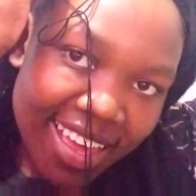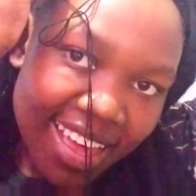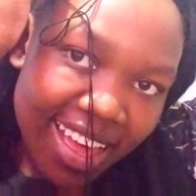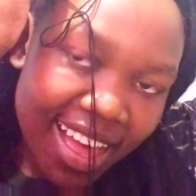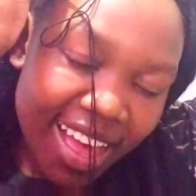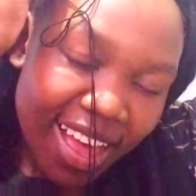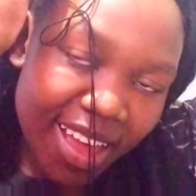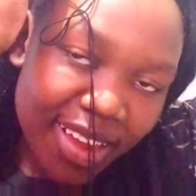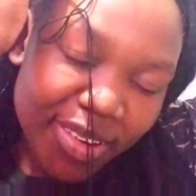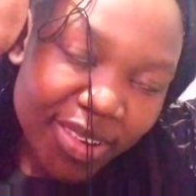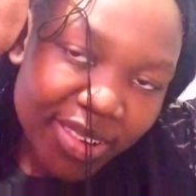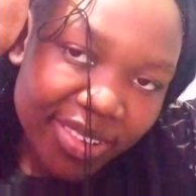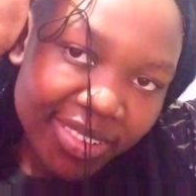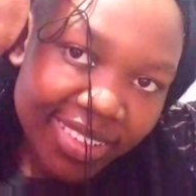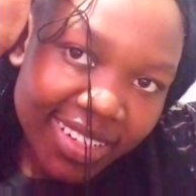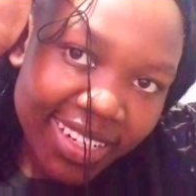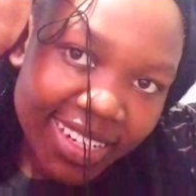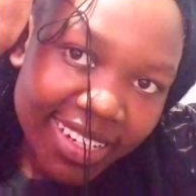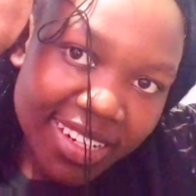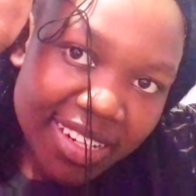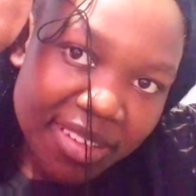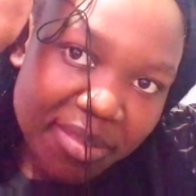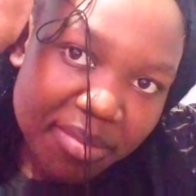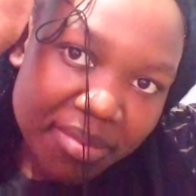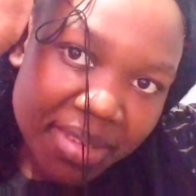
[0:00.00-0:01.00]
I
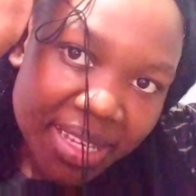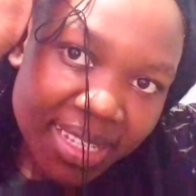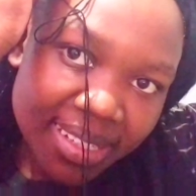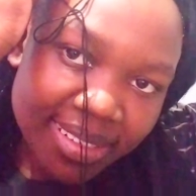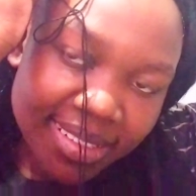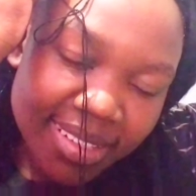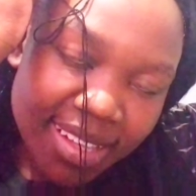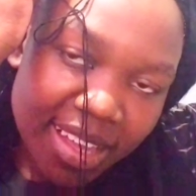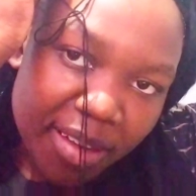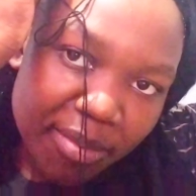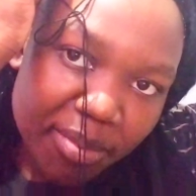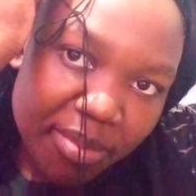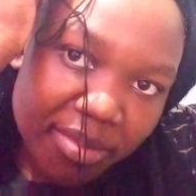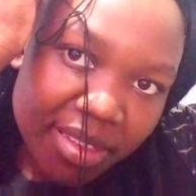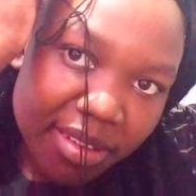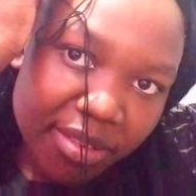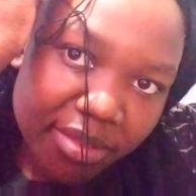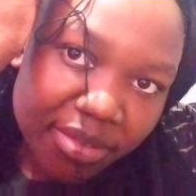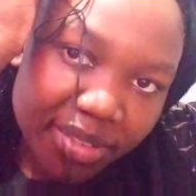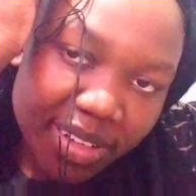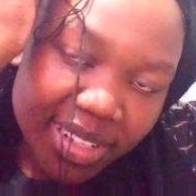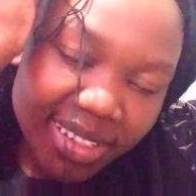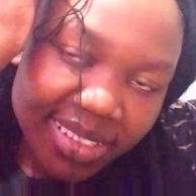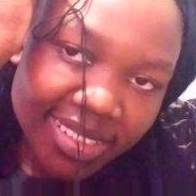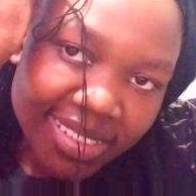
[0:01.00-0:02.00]
already messed up the
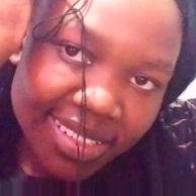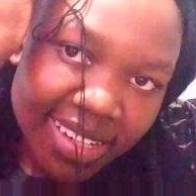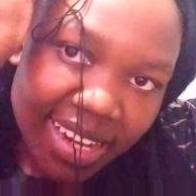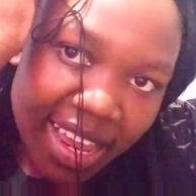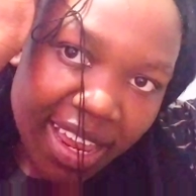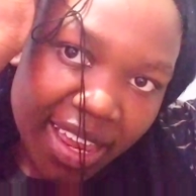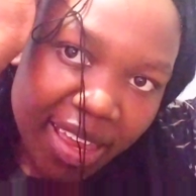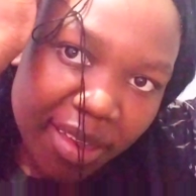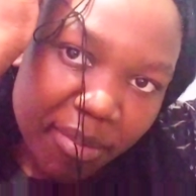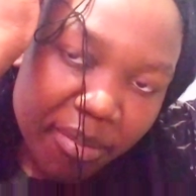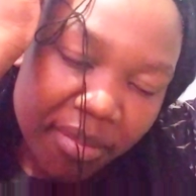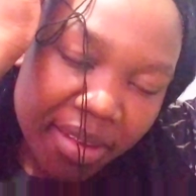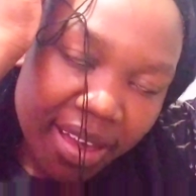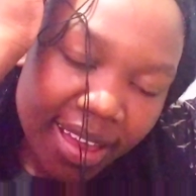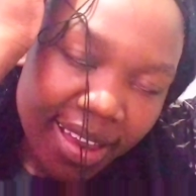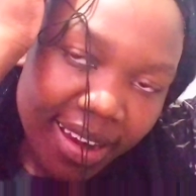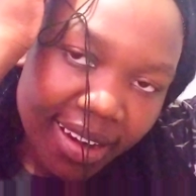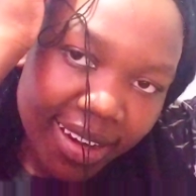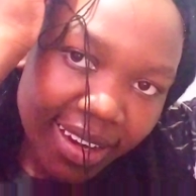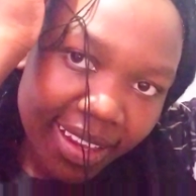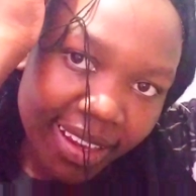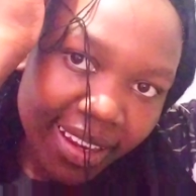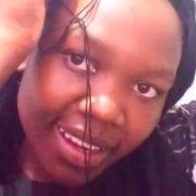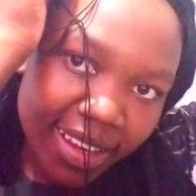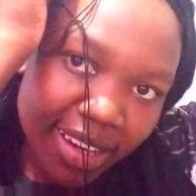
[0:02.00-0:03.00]
first time
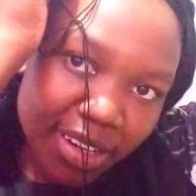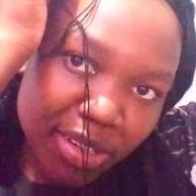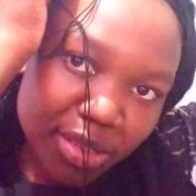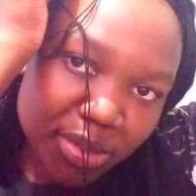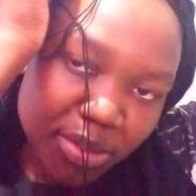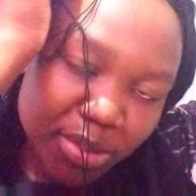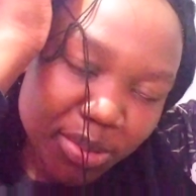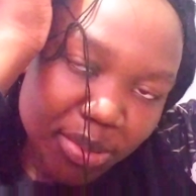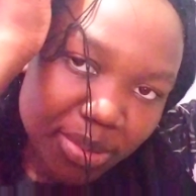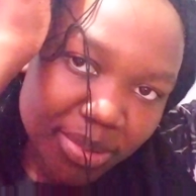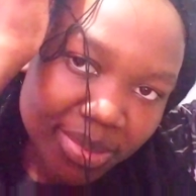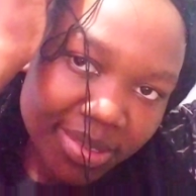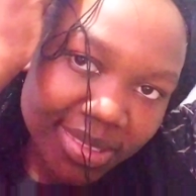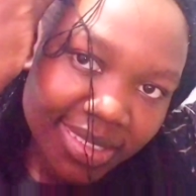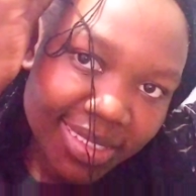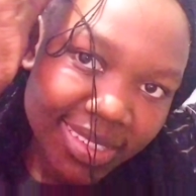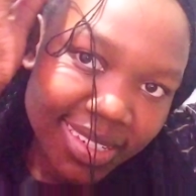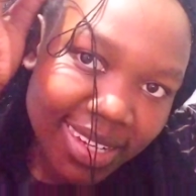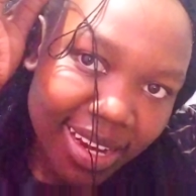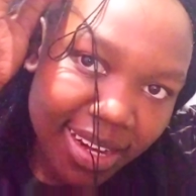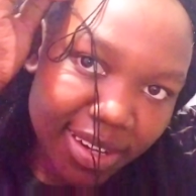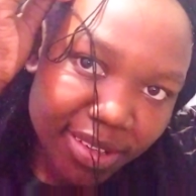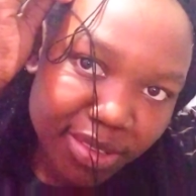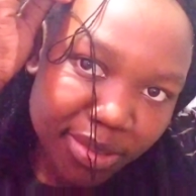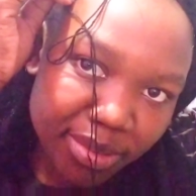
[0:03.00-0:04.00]
and I had to
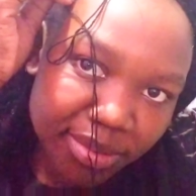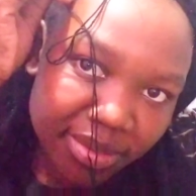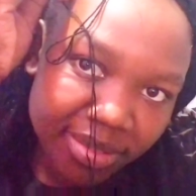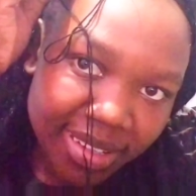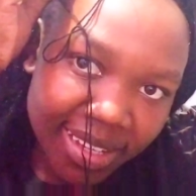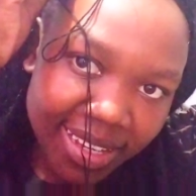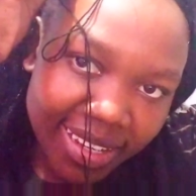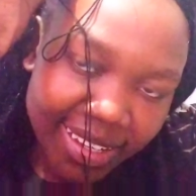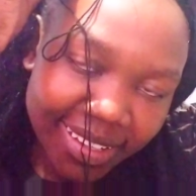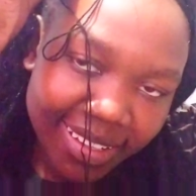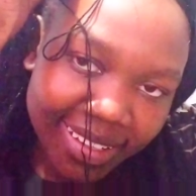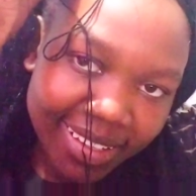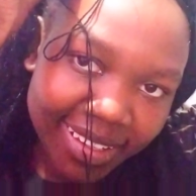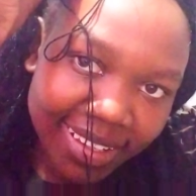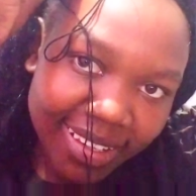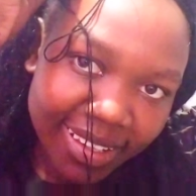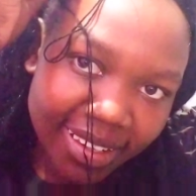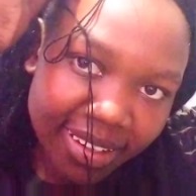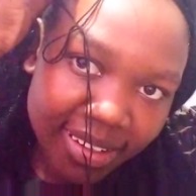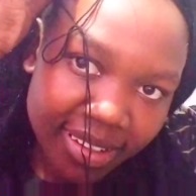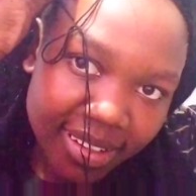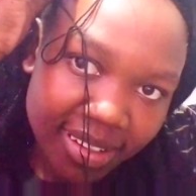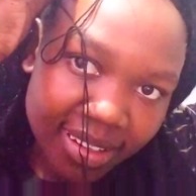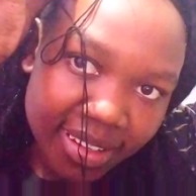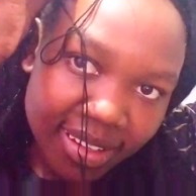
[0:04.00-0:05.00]
start over
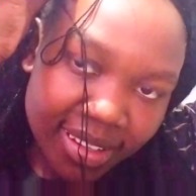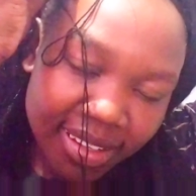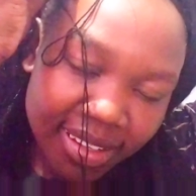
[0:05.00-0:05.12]
again.